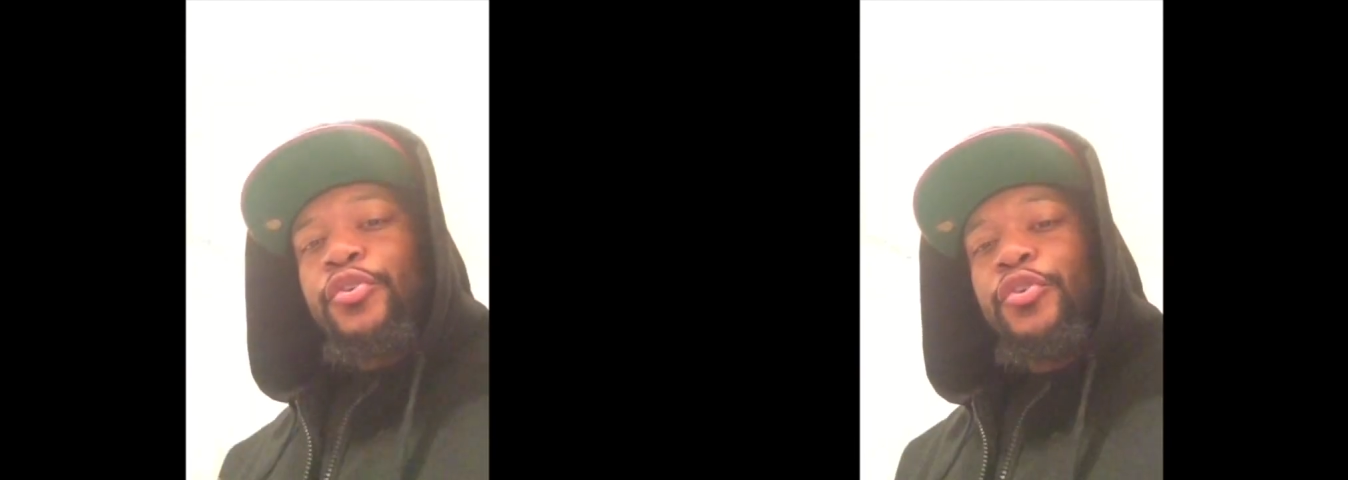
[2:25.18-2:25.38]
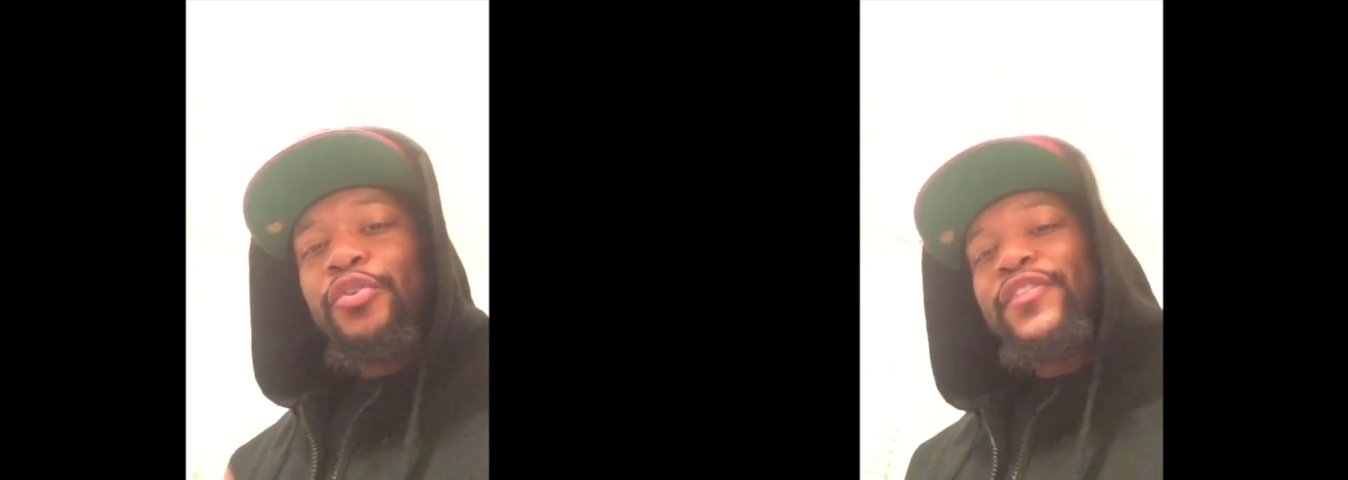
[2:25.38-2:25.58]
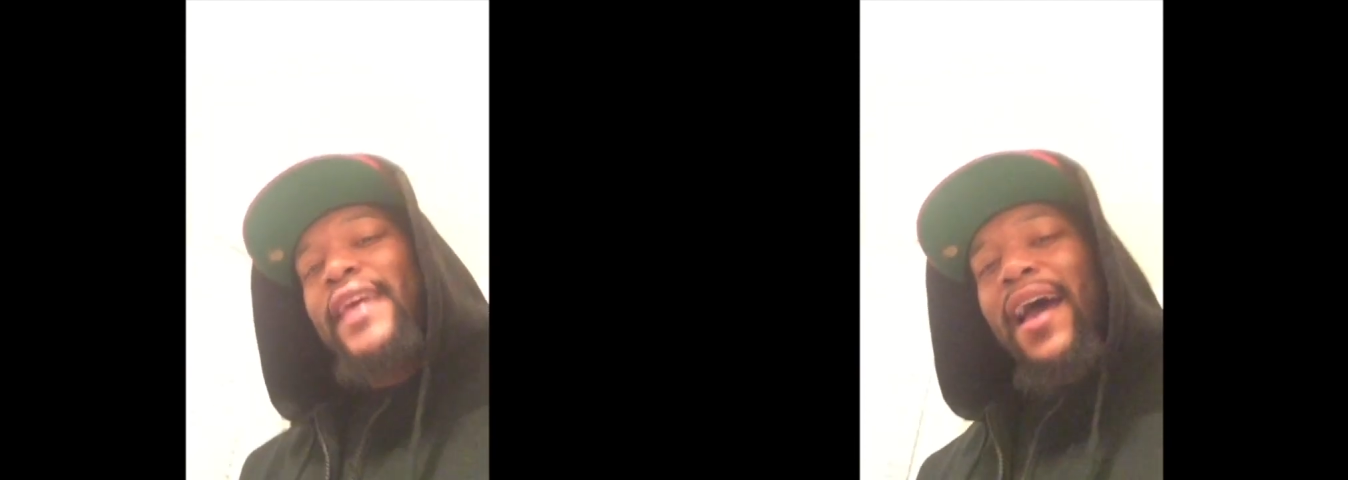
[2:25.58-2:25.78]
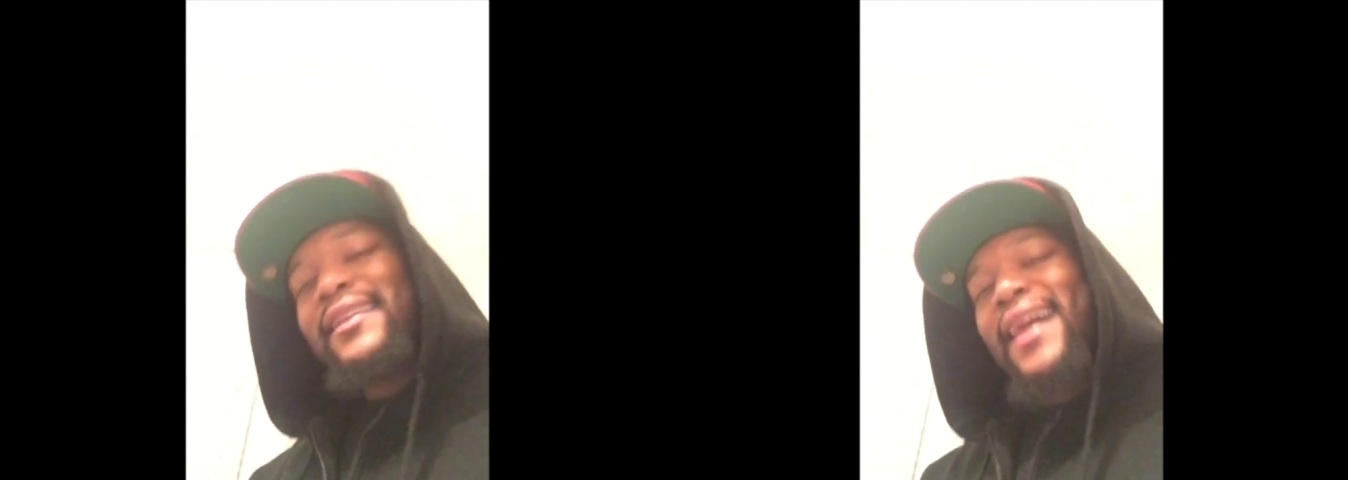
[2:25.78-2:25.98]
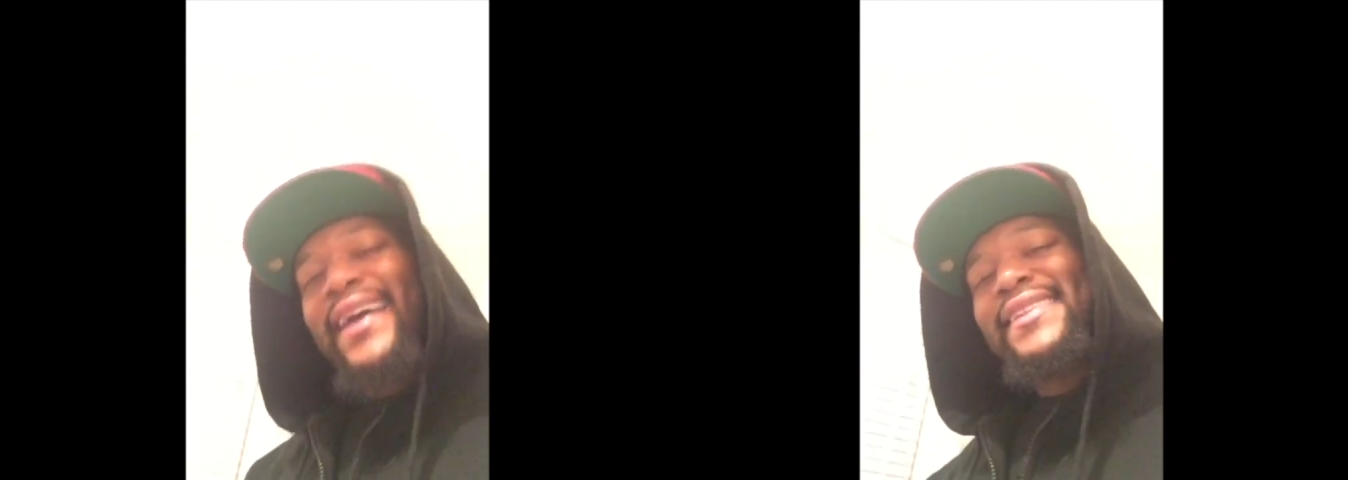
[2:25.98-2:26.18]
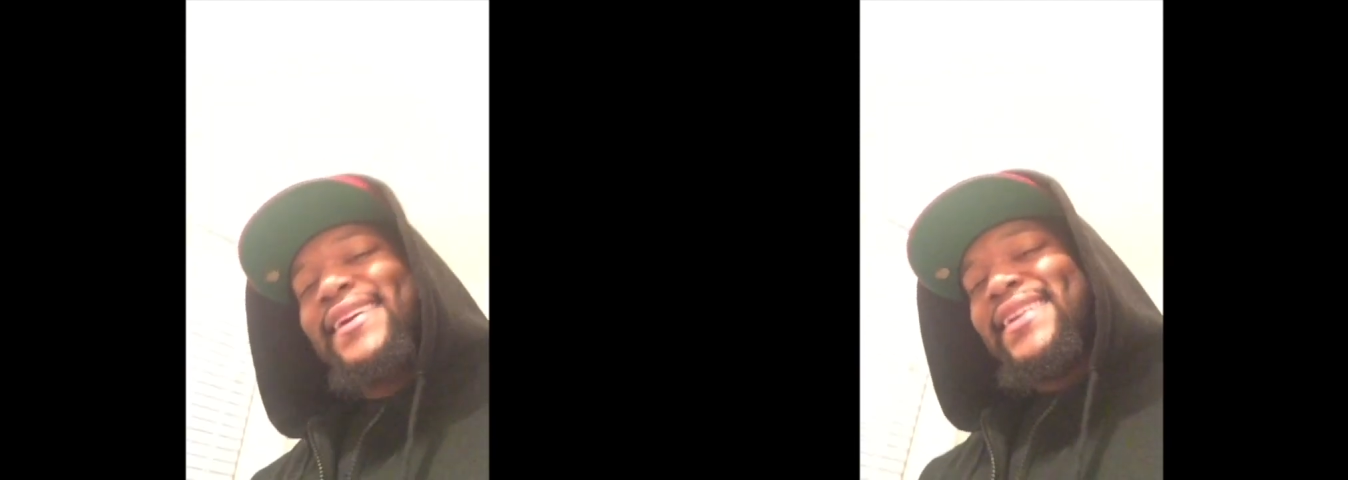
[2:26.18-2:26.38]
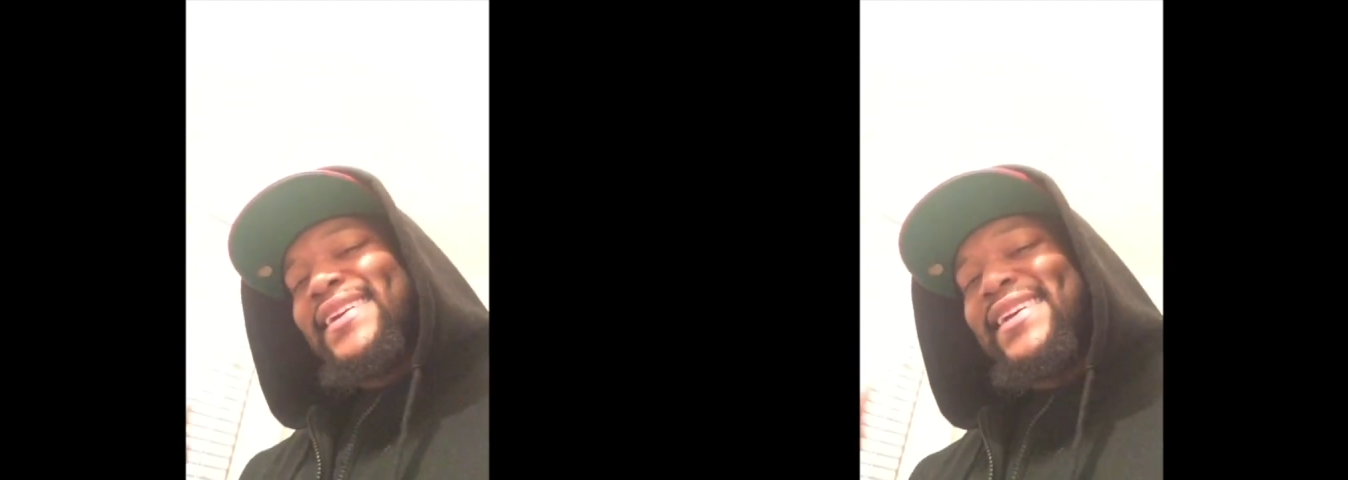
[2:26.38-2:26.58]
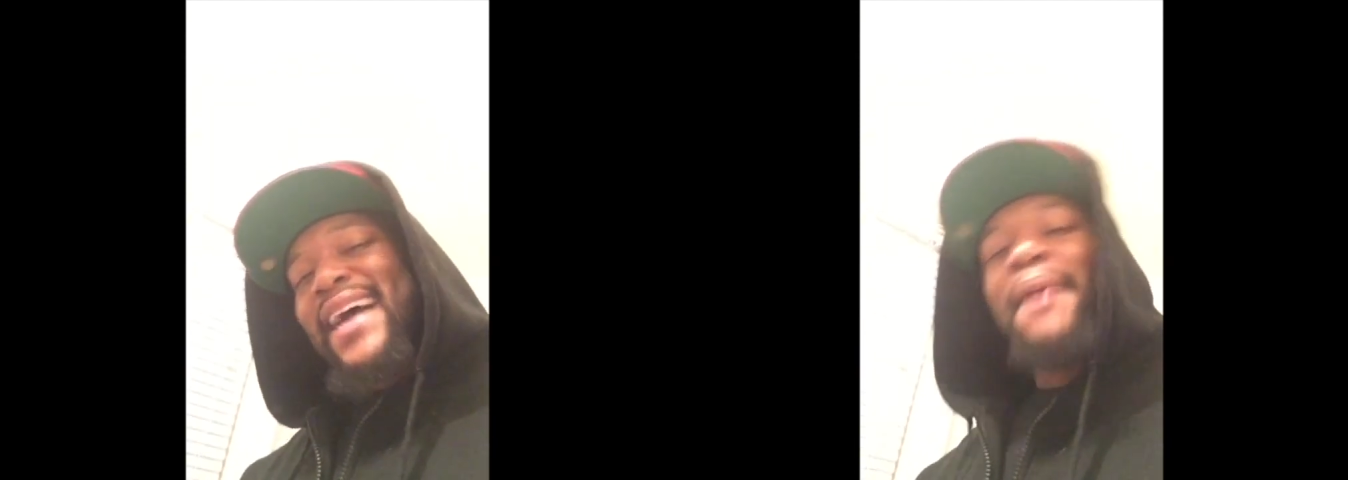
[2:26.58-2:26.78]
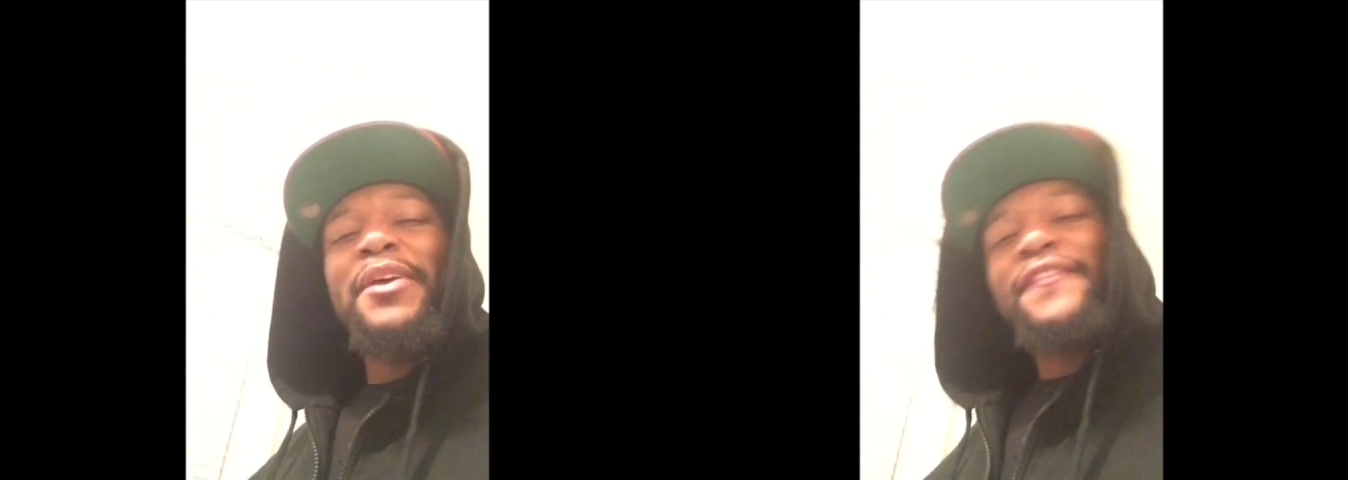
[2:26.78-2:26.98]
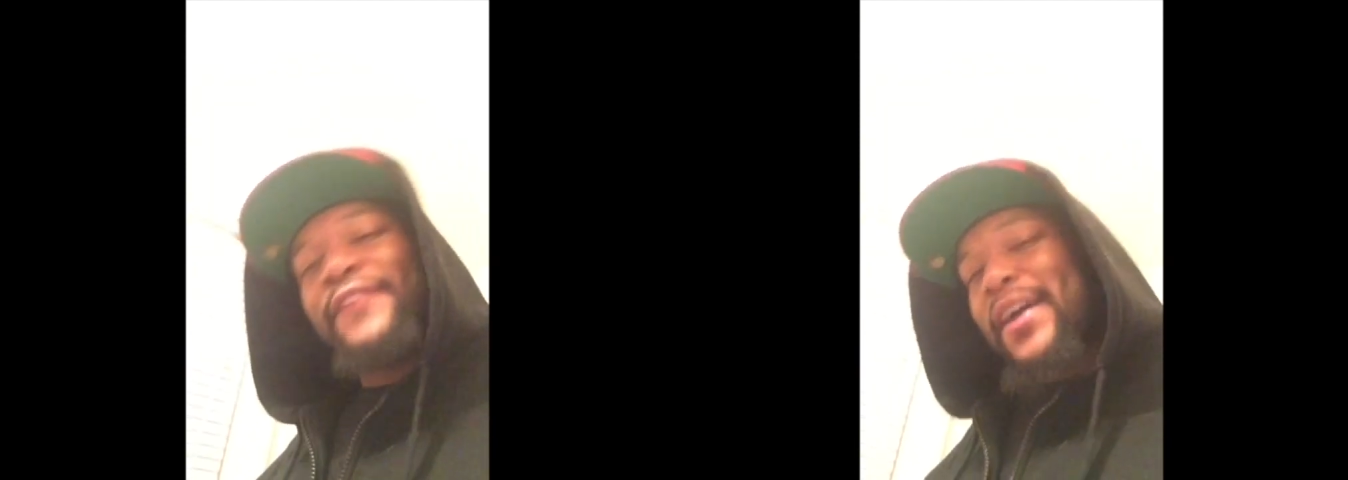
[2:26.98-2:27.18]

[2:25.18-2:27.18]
You sound like the dumbest